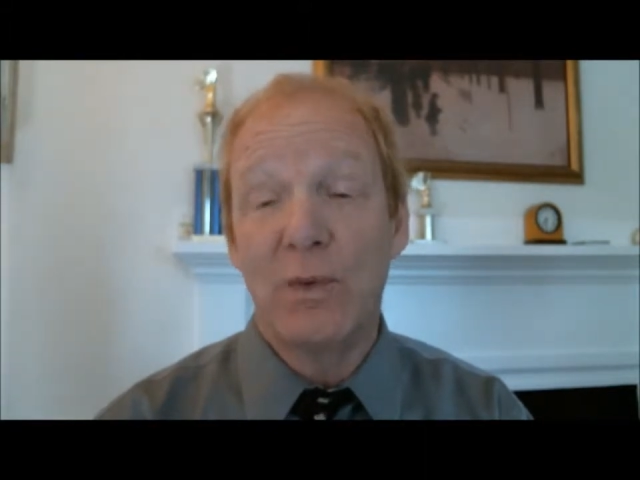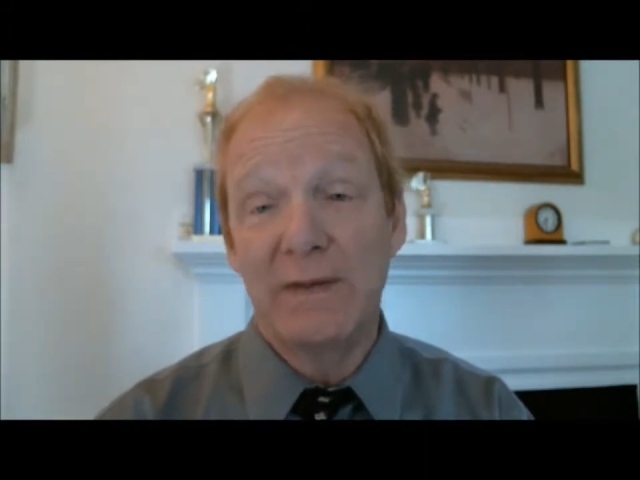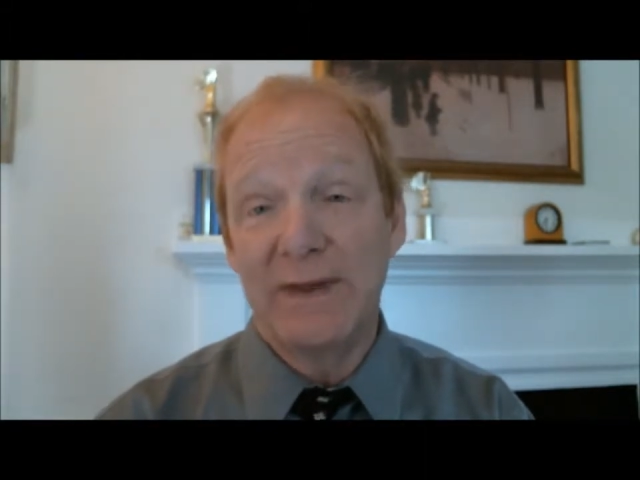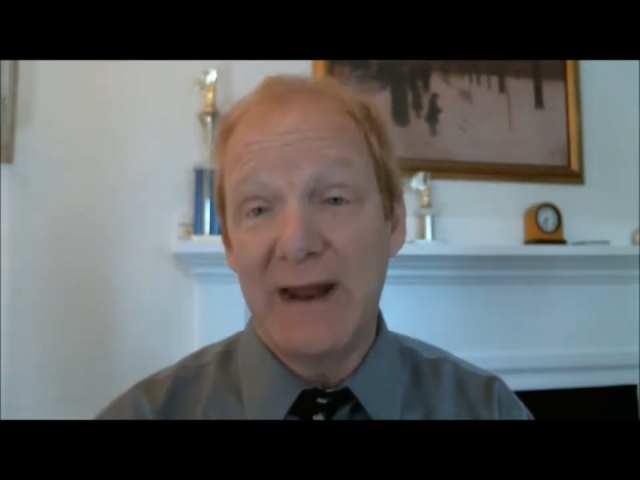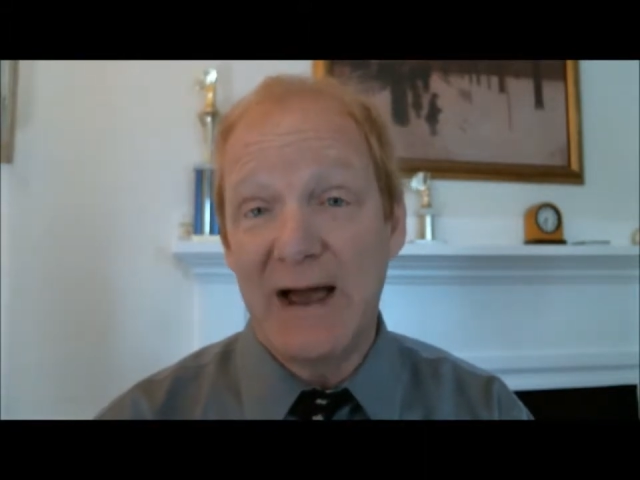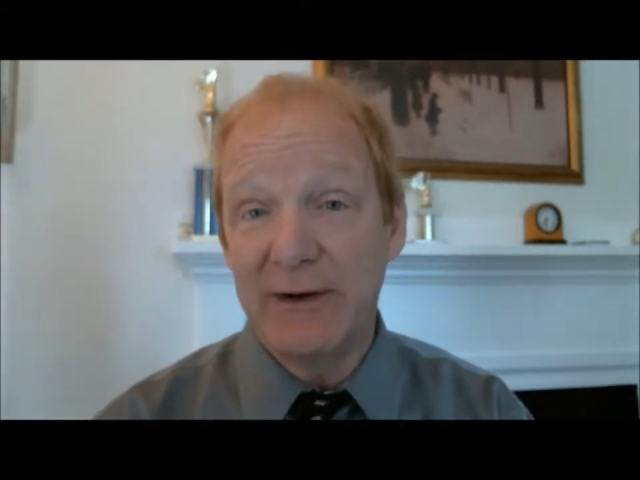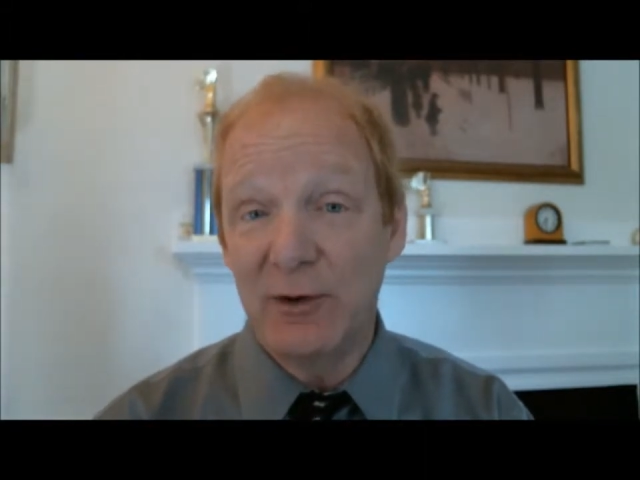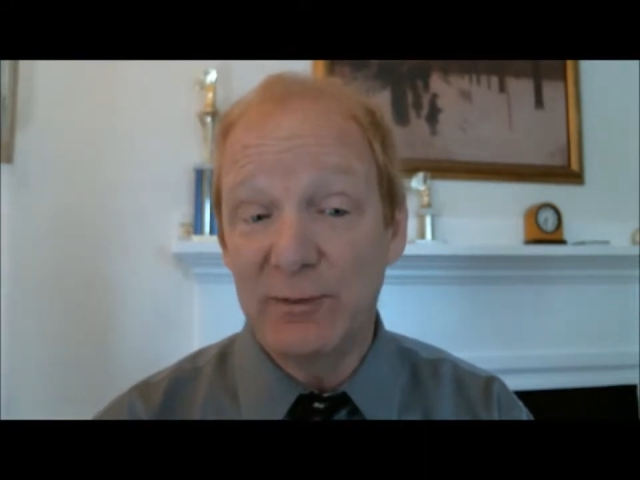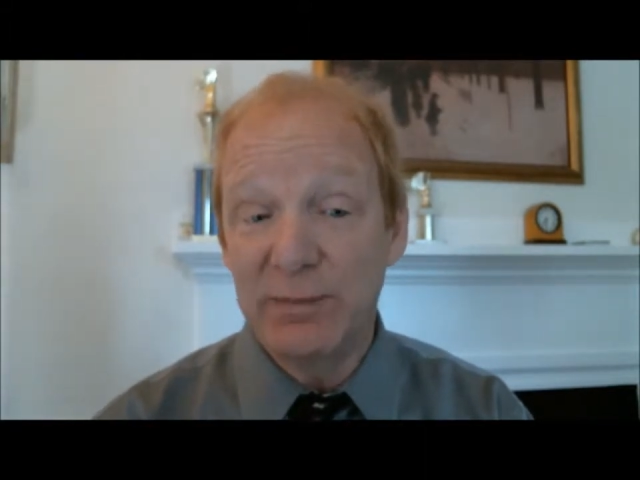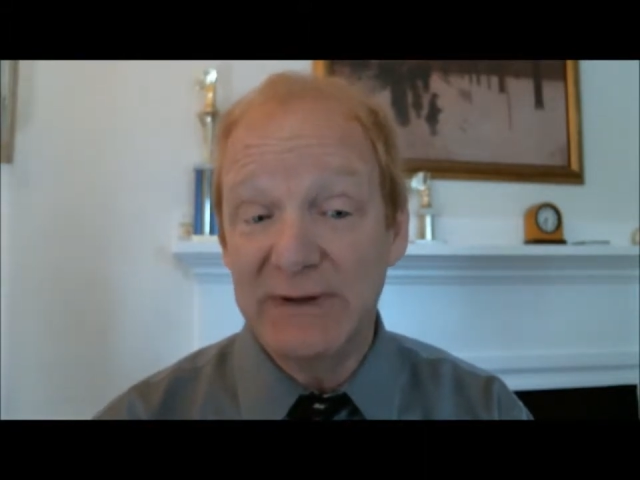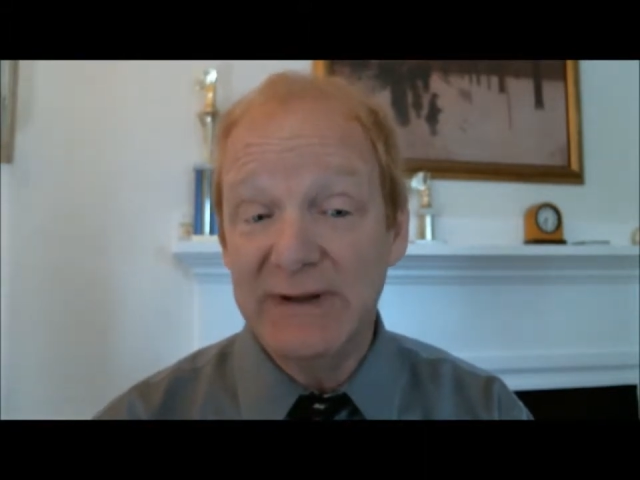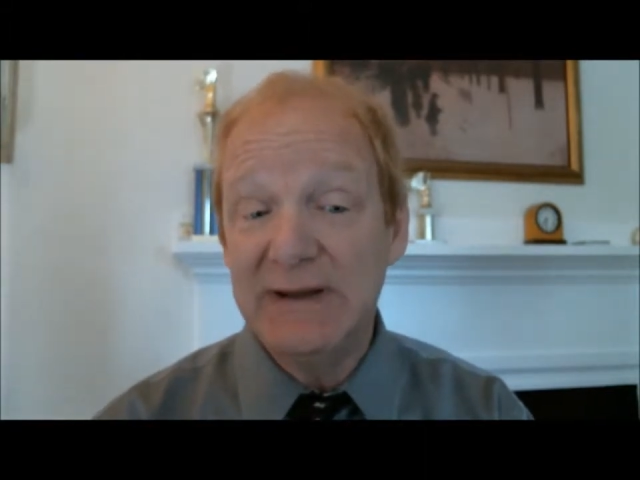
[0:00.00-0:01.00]
one that I
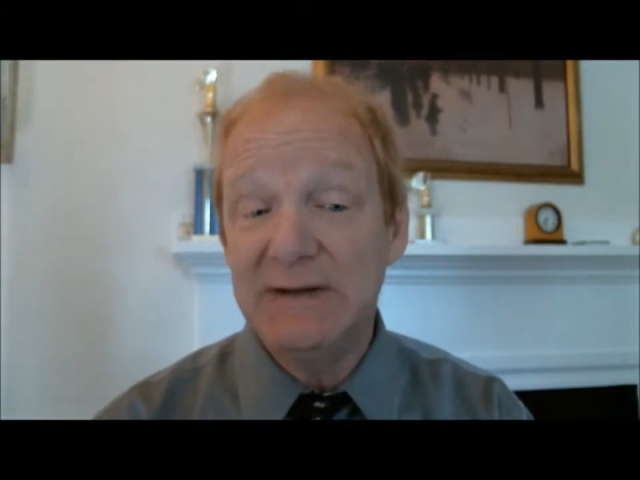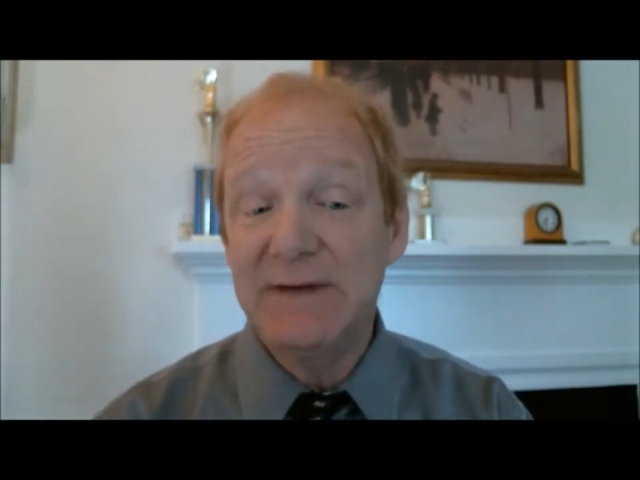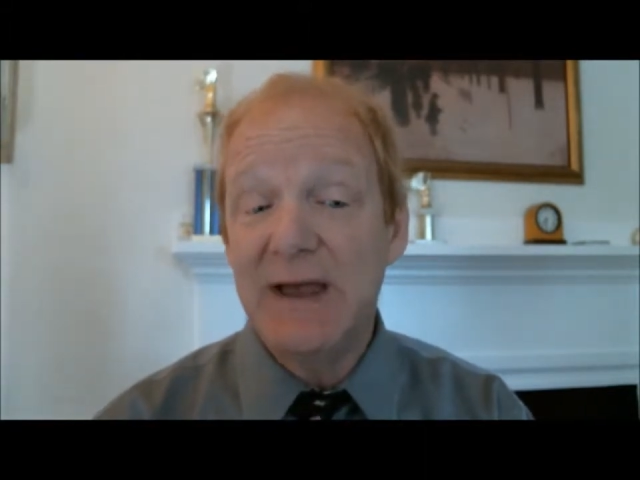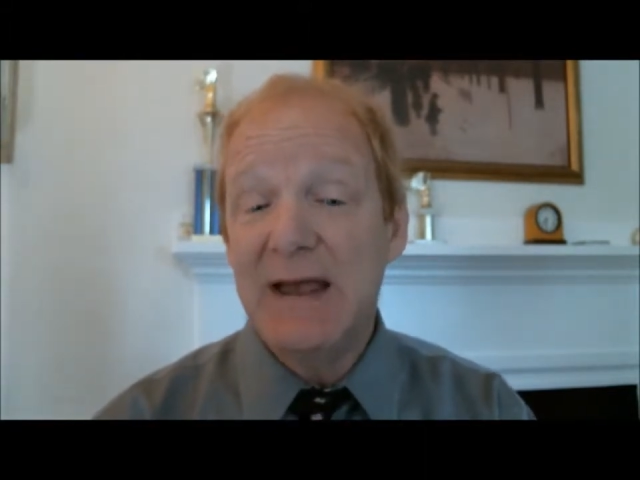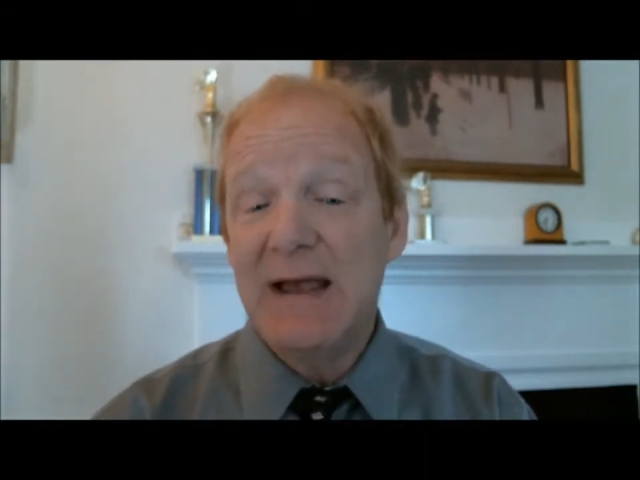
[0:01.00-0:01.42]
don't believe,